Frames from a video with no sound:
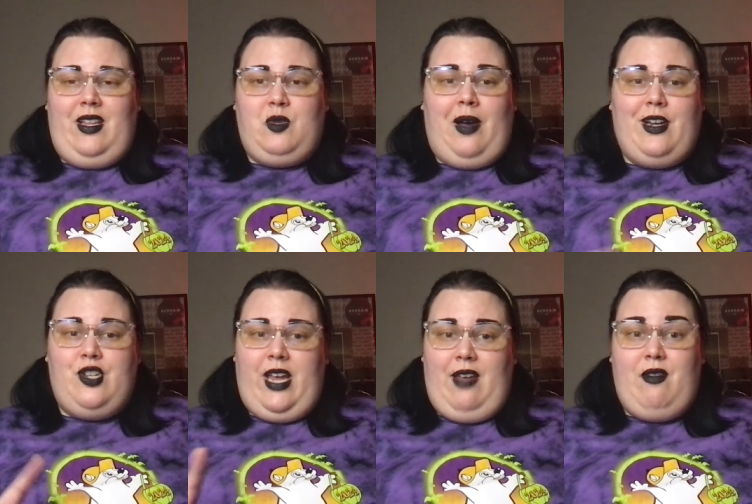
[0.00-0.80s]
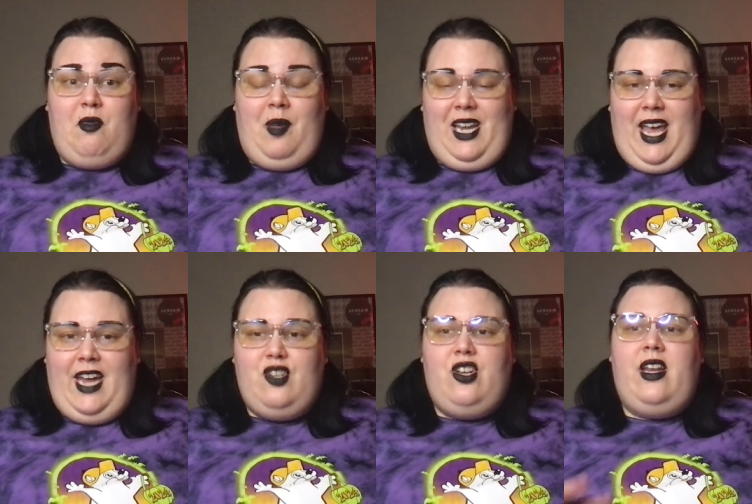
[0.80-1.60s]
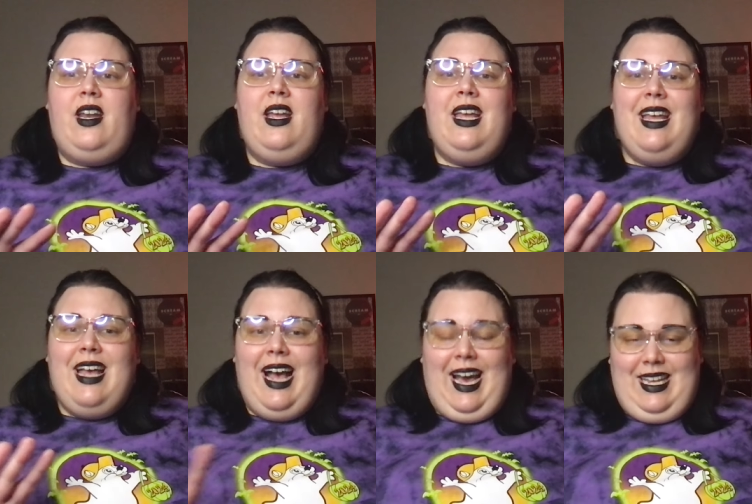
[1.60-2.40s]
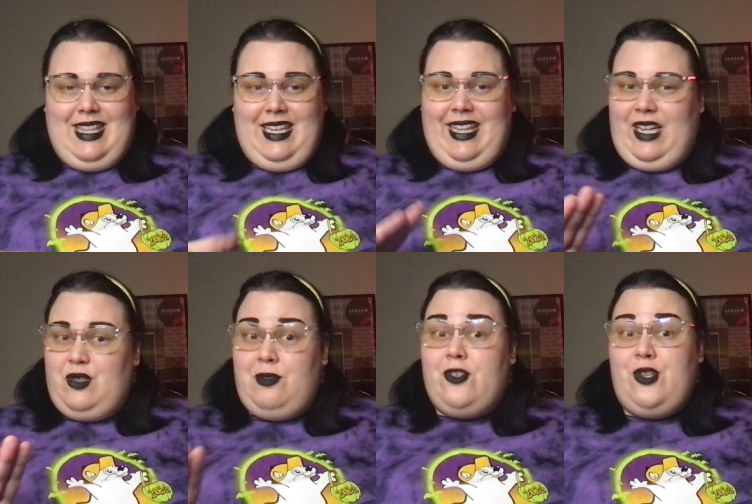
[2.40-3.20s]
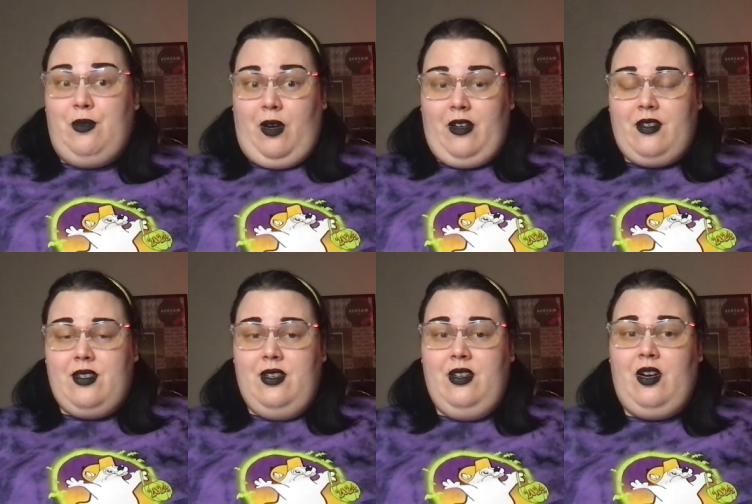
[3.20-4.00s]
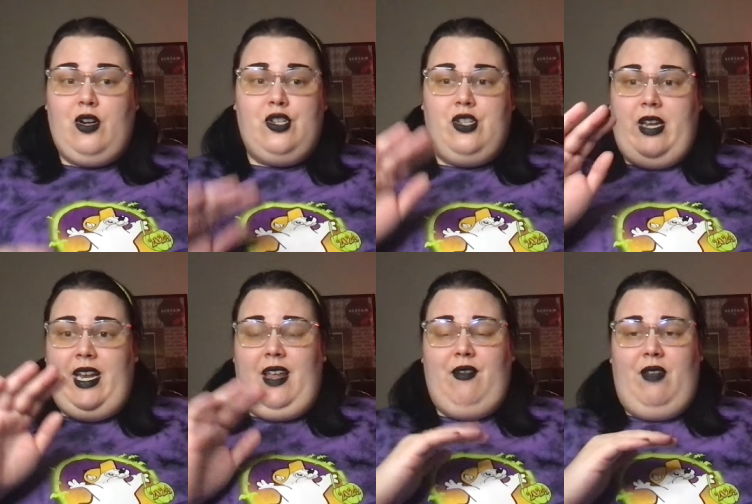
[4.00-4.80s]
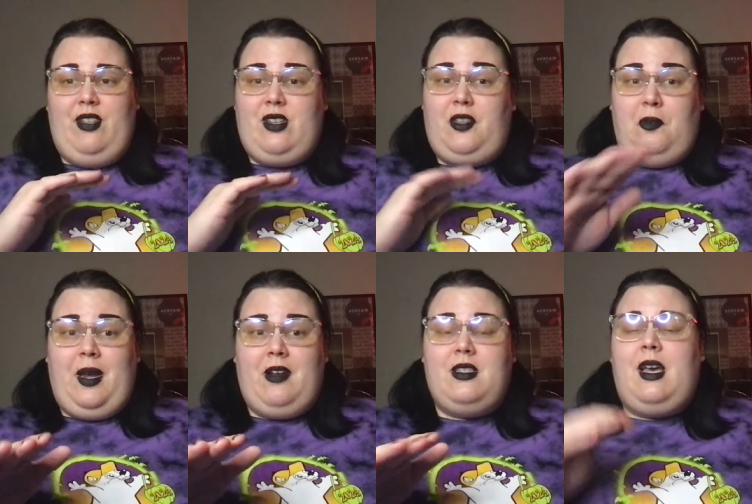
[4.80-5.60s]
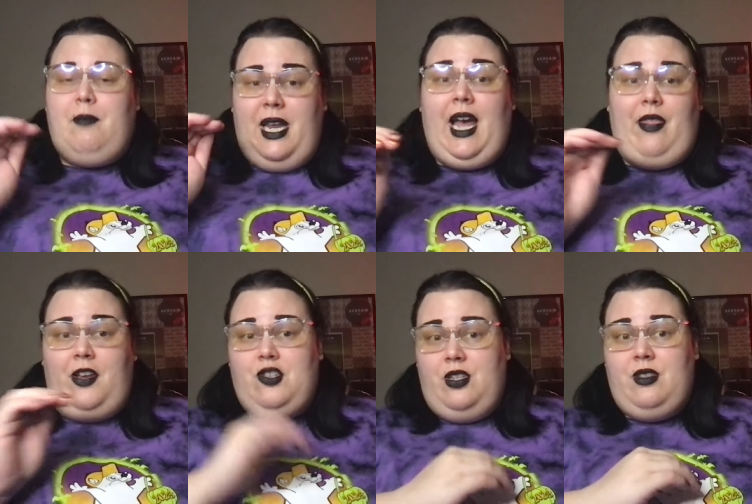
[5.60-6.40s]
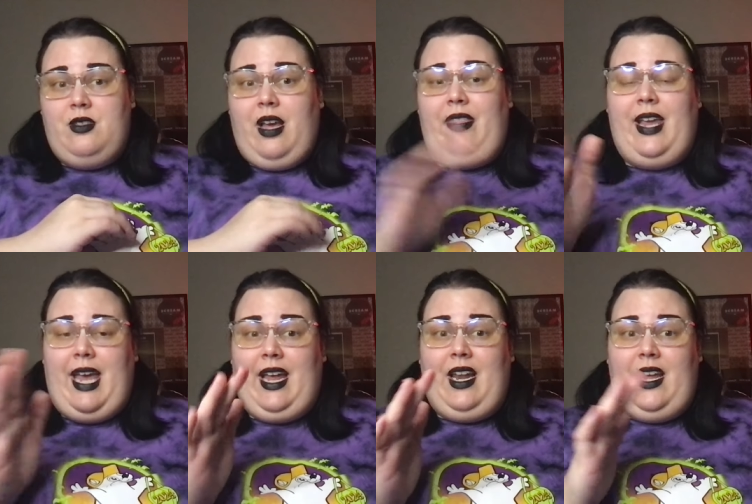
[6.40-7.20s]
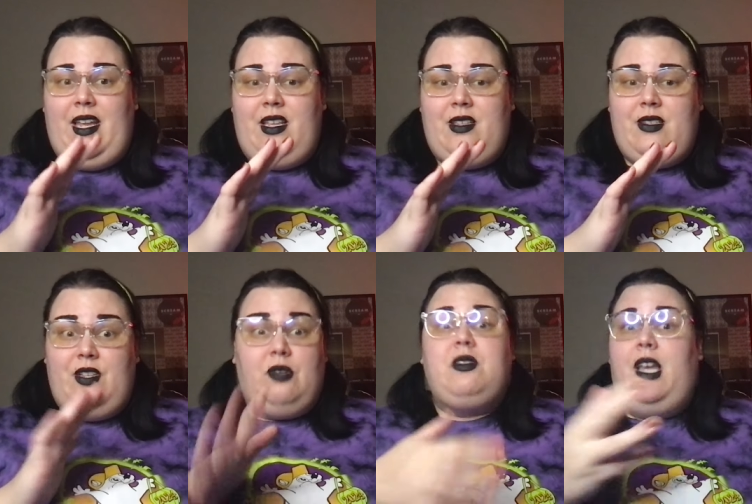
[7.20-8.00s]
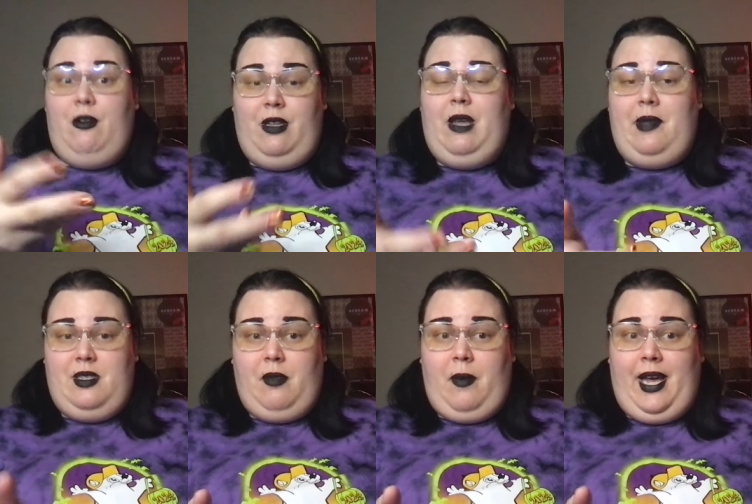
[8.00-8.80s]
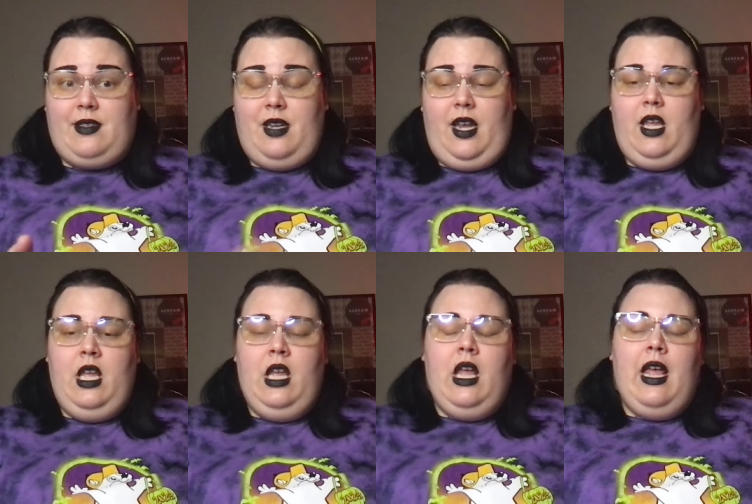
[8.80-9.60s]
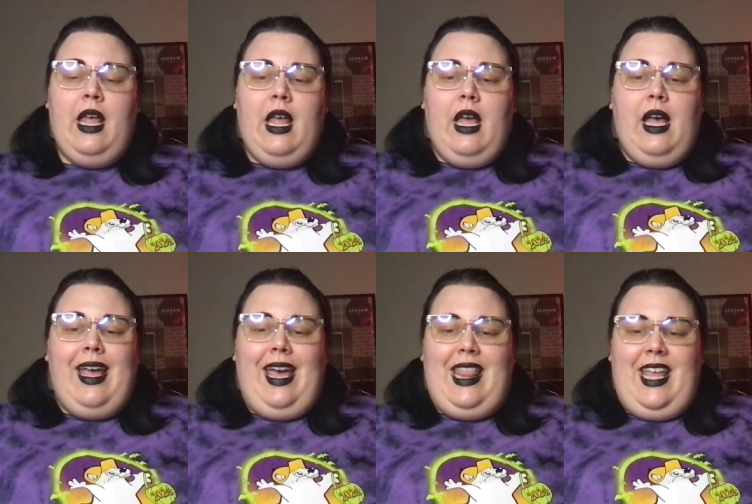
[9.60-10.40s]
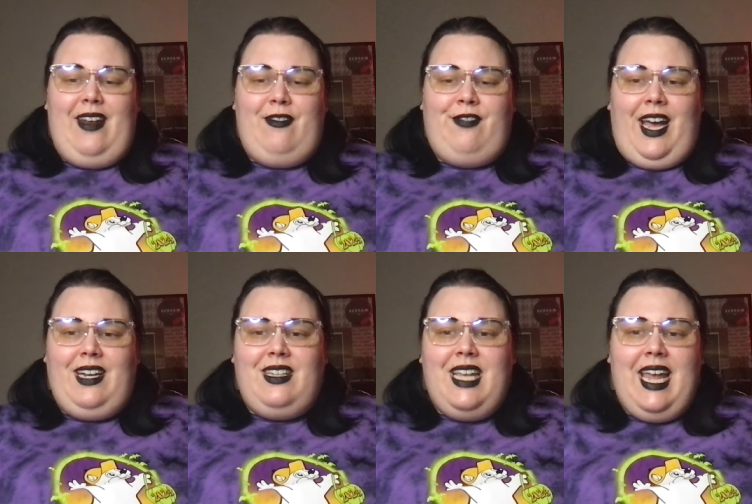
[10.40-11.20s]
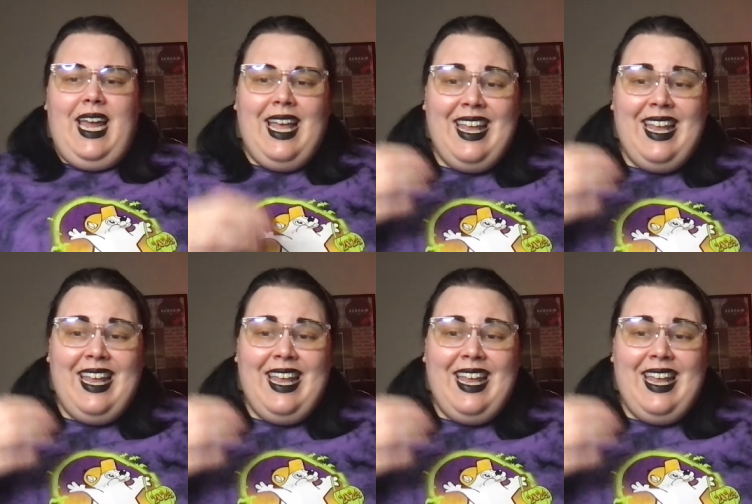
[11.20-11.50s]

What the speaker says: why she gave him the medication. I think that's where she works. And even if it's not their parents' company, I think Anna is associated with them in some capacity. And then finally,